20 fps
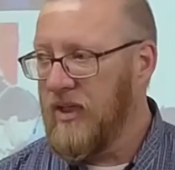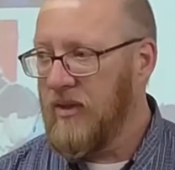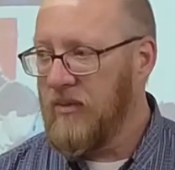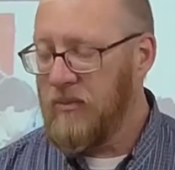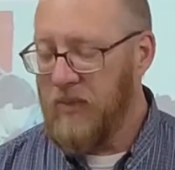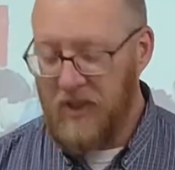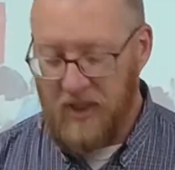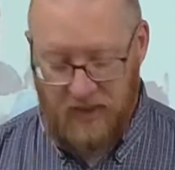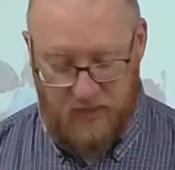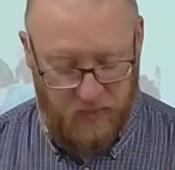
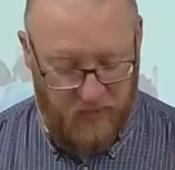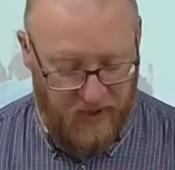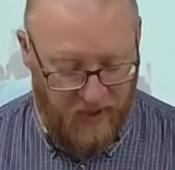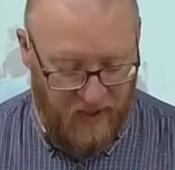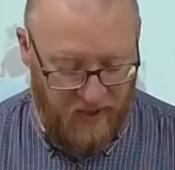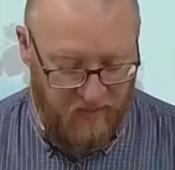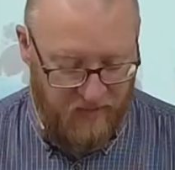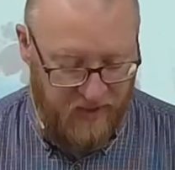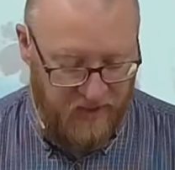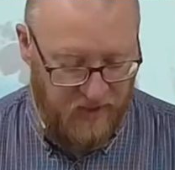because we
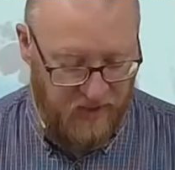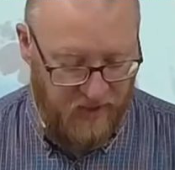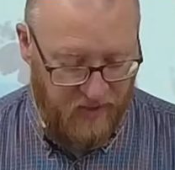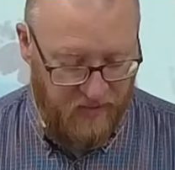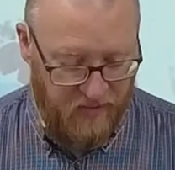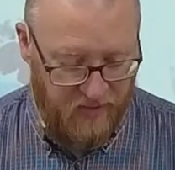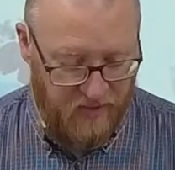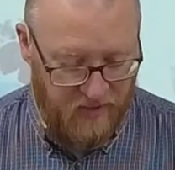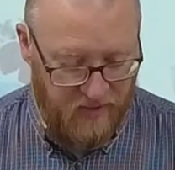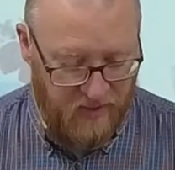love each other,
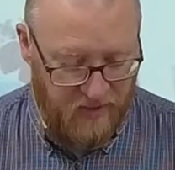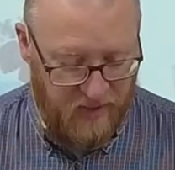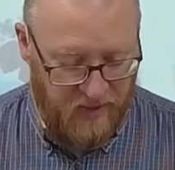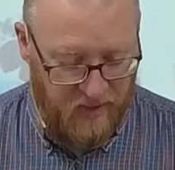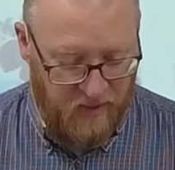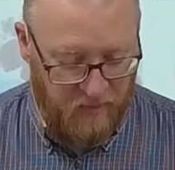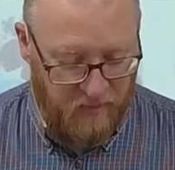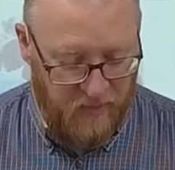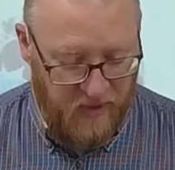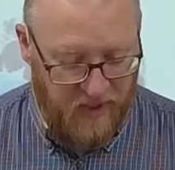
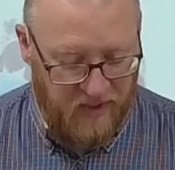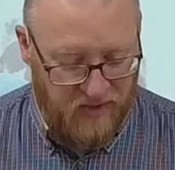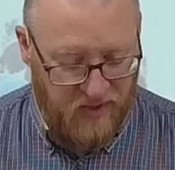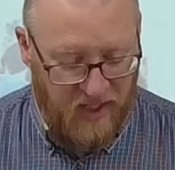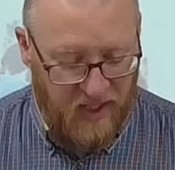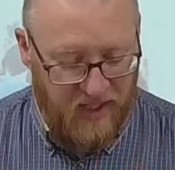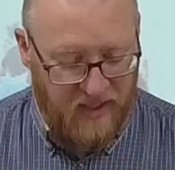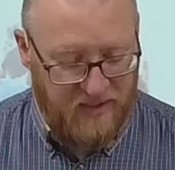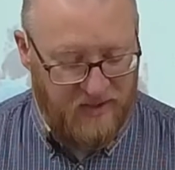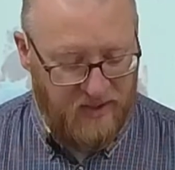because
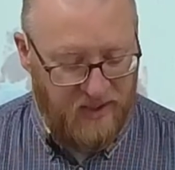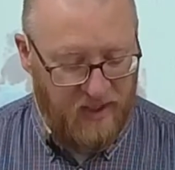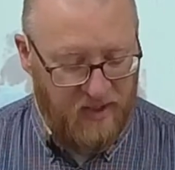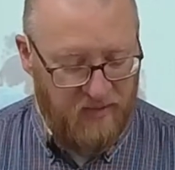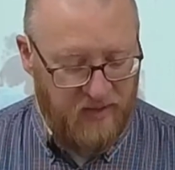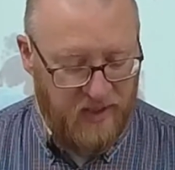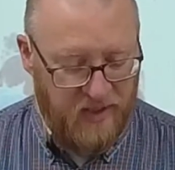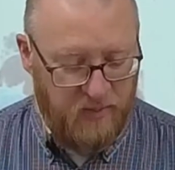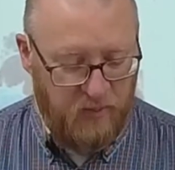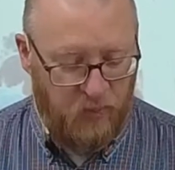God's love
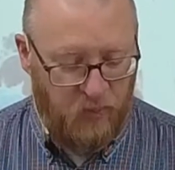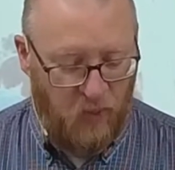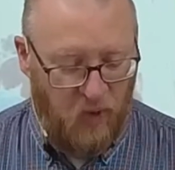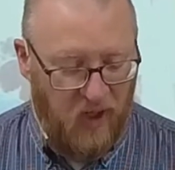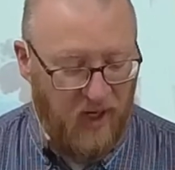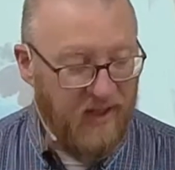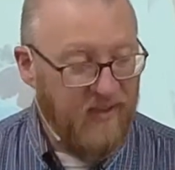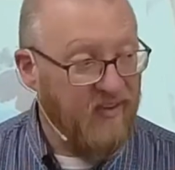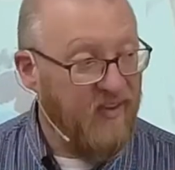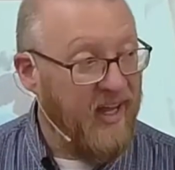has
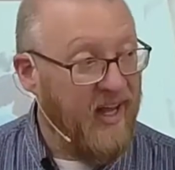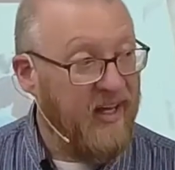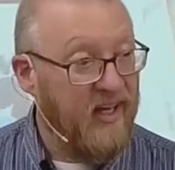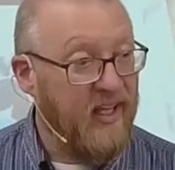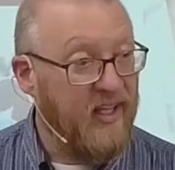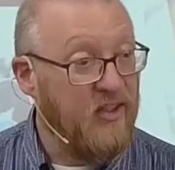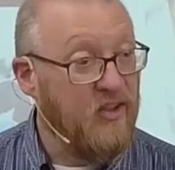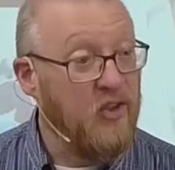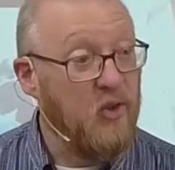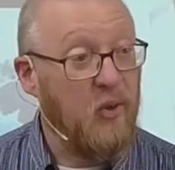brought that
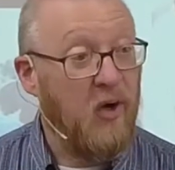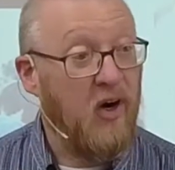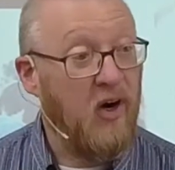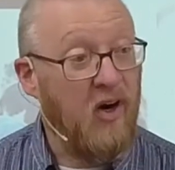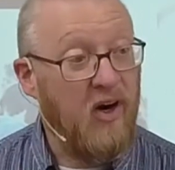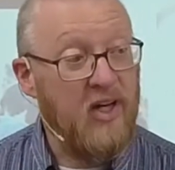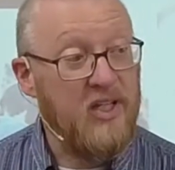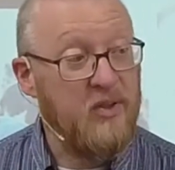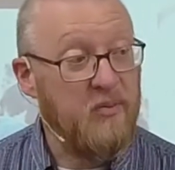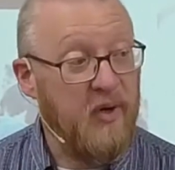into our
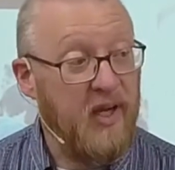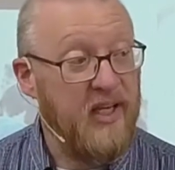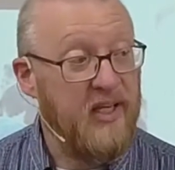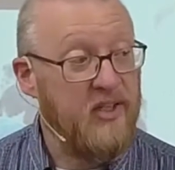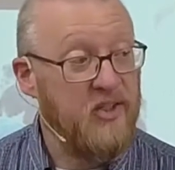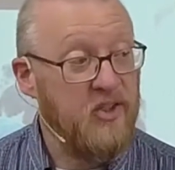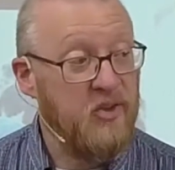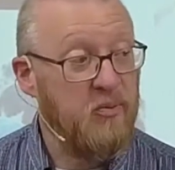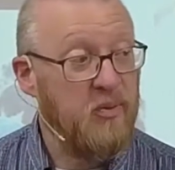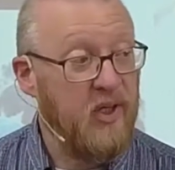hearts by His
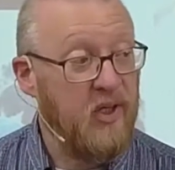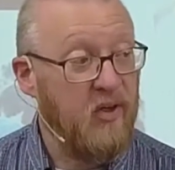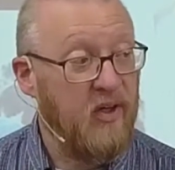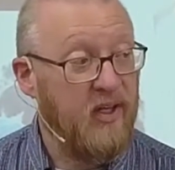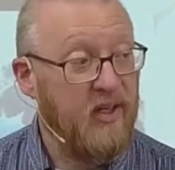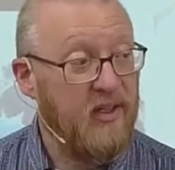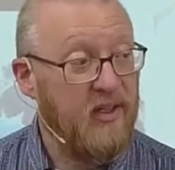Spirit.